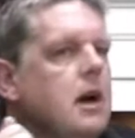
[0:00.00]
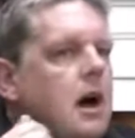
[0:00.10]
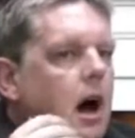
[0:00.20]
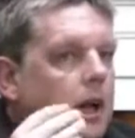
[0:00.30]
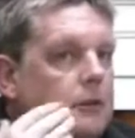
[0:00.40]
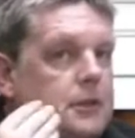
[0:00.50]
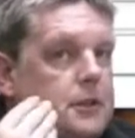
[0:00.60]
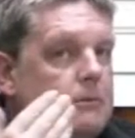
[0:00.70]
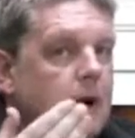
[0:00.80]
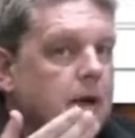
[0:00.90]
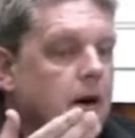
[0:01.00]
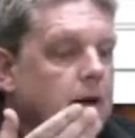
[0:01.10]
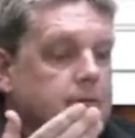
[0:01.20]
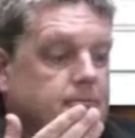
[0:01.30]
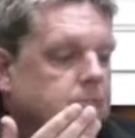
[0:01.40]
And it was just that my
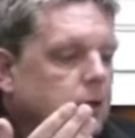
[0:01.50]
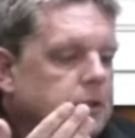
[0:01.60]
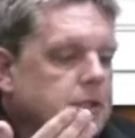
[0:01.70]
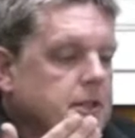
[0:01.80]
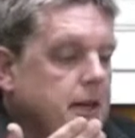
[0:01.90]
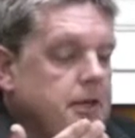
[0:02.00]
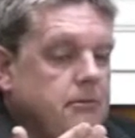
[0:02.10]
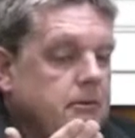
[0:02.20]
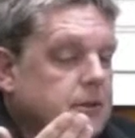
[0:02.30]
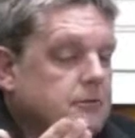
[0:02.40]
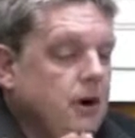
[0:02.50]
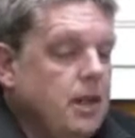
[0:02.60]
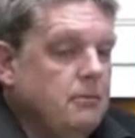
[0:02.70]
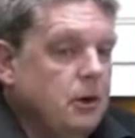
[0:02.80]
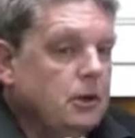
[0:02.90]
guide wanted to say to me, just write
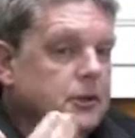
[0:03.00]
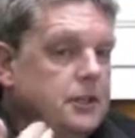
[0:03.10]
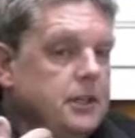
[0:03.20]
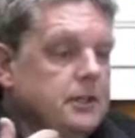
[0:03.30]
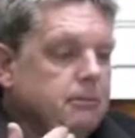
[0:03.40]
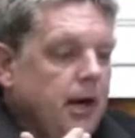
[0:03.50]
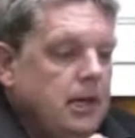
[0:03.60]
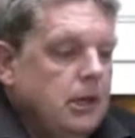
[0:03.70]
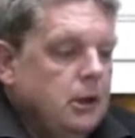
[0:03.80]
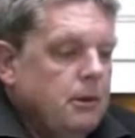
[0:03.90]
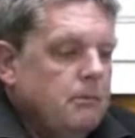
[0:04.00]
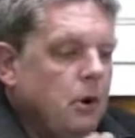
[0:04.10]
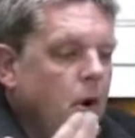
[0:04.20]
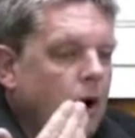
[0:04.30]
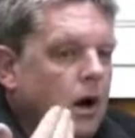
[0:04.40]
the book, just explain a little bit
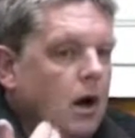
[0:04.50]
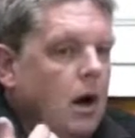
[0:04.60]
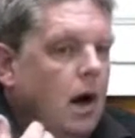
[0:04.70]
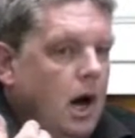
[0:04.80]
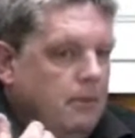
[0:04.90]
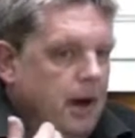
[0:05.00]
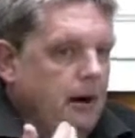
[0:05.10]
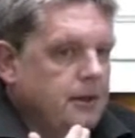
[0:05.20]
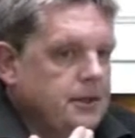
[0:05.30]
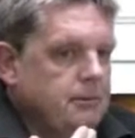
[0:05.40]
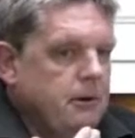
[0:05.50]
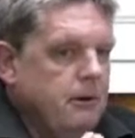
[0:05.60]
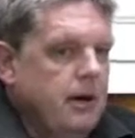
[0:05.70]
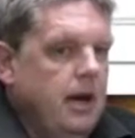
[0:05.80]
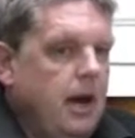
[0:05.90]
more about
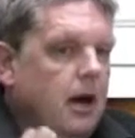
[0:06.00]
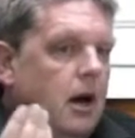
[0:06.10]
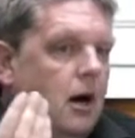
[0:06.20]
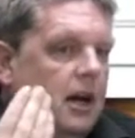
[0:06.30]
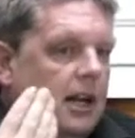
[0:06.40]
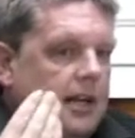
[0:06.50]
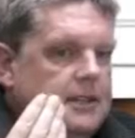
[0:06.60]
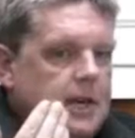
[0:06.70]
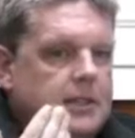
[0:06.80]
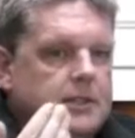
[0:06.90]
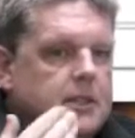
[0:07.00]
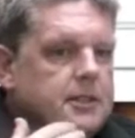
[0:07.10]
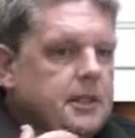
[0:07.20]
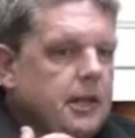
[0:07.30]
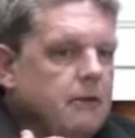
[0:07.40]
spirit,
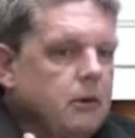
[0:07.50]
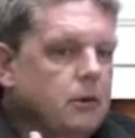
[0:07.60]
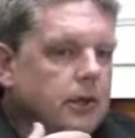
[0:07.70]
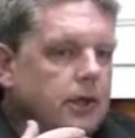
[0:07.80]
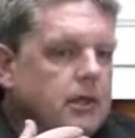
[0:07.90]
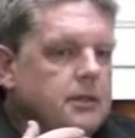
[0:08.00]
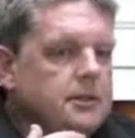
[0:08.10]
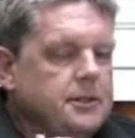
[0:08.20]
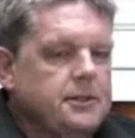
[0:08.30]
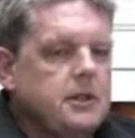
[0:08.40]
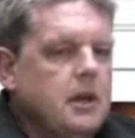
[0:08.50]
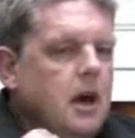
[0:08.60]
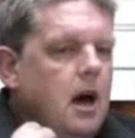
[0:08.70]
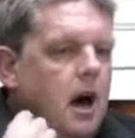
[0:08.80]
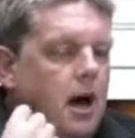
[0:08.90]
clairsentience, clairaudience,
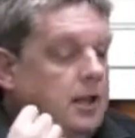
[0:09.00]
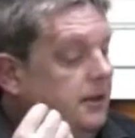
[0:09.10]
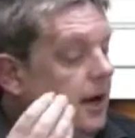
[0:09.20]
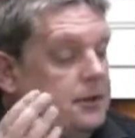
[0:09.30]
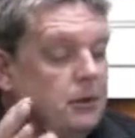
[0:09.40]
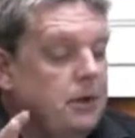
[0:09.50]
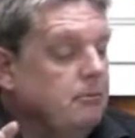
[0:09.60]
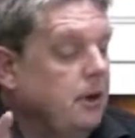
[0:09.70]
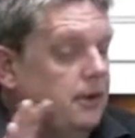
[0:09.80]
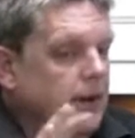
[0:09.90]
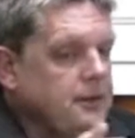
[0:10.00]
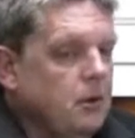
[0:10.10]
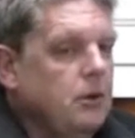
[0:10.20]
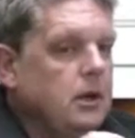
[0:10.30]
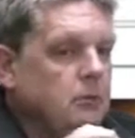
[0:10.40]
and that's
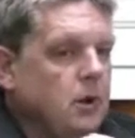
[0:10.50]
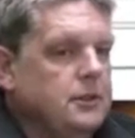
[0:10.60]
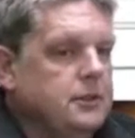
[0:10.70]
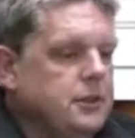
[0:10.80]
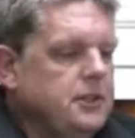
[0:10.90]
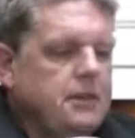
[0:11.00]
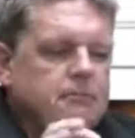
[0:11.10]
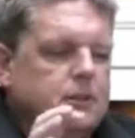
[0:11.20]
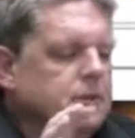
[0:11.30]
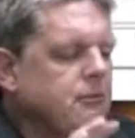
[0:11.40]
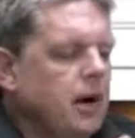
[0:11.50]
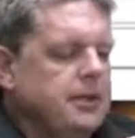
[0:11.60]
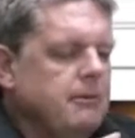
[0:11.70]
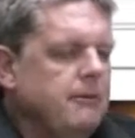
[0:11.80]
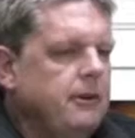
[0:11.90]
all it was. And just said, just
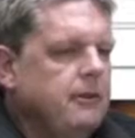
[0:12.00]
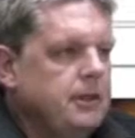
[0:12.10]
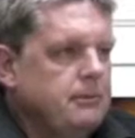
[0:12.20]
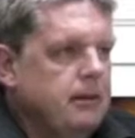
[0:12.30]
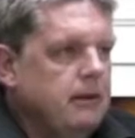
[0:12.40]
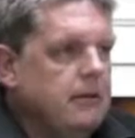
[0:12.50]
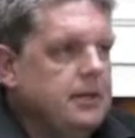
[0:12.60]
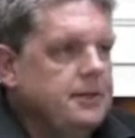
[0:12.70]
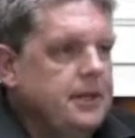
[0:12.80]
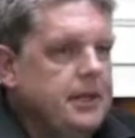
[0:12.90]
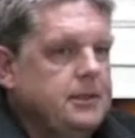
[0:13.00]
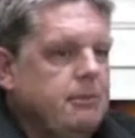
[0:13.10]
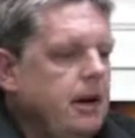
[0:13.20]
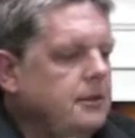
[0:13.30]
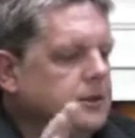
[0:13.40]
write some of your experiences
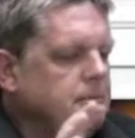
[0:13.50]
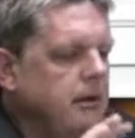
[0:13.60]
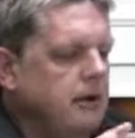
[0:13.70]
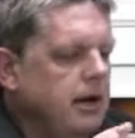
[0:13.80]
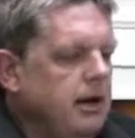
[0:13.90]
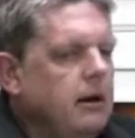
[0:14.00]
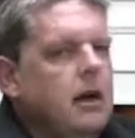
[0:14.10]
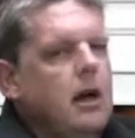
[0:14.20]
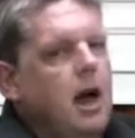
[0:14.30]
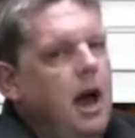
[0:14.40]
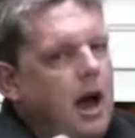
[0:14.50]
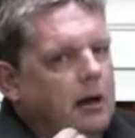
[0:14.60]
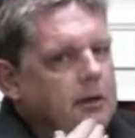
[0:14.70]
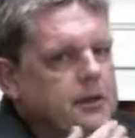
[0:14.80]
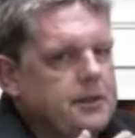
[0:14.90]
about spirit,
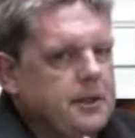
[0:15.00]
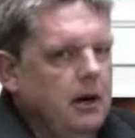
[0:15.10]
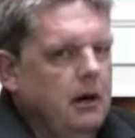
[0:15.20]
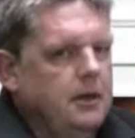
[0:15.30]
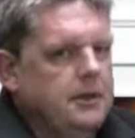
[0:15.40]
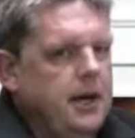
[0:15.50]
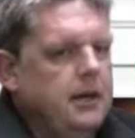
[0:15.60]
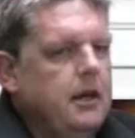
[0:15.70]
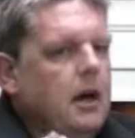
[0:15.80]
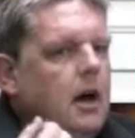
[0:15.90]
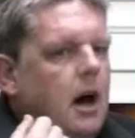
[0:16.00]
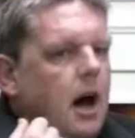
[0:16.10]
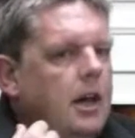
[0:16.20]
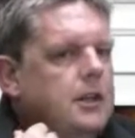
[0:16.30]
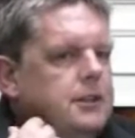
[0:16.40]
how you started,
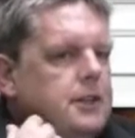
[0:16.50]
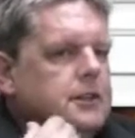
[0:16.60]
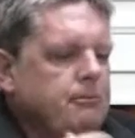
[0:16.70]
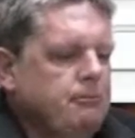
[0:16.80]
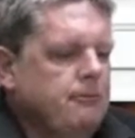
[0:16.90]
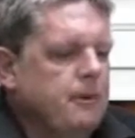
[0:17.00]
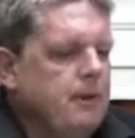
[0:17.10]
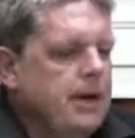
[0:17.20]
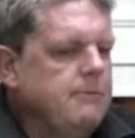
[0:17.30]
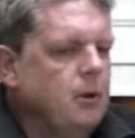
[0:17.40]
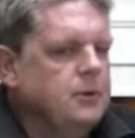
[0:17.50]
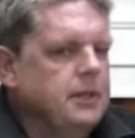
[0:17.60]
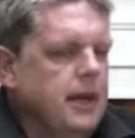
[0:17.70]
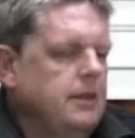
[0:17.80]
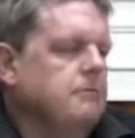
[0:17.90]
and it's just for people
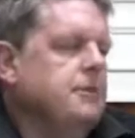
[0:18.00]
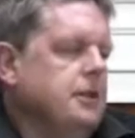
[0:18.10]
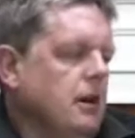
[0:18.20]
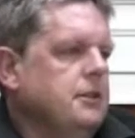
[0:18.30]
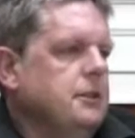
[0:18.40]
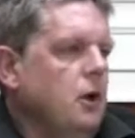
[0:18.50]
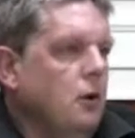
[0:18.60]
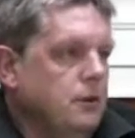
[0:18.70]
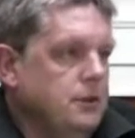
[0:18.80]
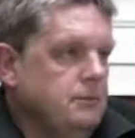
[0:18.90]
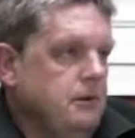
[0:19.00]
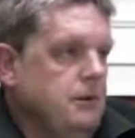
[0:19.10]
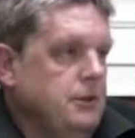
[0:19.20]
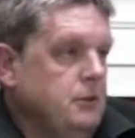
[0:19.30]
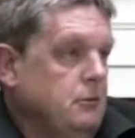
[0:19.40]
to get them started on the
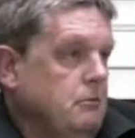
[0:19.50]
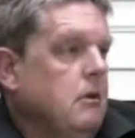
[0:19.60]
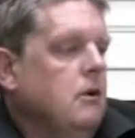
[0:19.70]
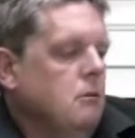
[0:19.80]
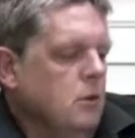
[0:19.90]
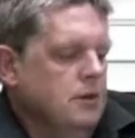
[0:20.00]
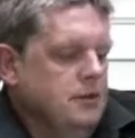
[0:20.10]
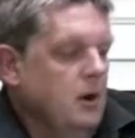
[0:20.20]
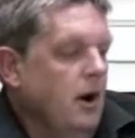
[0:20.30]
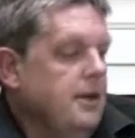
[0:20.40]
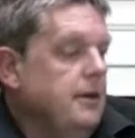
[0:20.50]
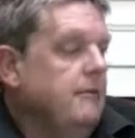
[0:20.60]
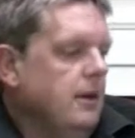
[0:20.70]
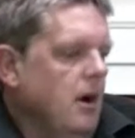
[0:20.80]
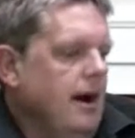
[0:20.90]
spiritual side
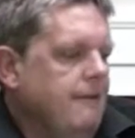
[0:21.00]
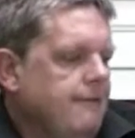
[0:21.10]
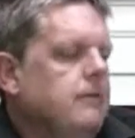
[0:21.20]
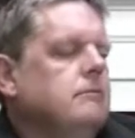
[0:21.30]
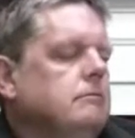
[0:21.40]
of life.